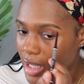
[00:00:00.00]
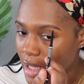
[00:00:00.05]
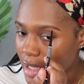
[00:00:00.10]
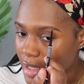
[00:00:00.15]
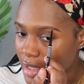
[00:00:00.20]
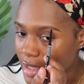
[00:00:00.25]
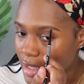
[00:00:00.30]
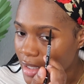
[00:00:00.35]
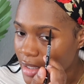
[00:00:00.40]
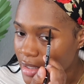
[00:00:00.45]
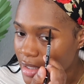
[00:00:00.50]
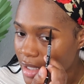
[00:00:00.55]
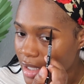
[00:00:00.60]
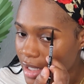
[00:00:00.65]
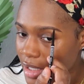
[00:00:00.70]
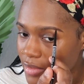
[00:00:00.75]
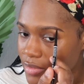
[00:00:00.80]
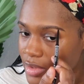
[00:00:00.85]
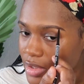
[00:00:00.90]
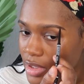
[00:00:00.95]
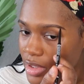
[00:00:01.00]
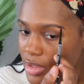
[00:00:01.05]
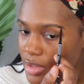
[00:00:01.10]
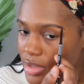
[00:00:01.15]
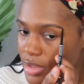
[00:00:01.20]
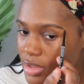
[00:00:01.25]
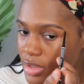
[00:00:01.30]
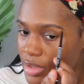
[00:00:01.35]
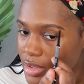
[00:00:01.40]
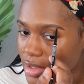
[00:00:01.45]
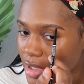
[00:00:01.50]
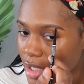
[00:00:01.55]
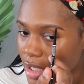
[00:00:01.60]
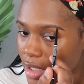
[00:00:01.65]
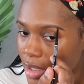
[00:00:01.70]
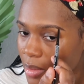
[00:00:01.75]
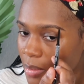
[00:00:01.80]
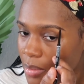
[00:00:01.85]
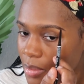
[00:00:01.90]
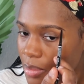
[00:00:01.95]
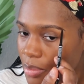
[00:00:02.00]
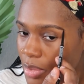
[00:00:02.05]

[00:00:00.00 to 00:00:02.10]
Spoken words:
I kind of have to stop.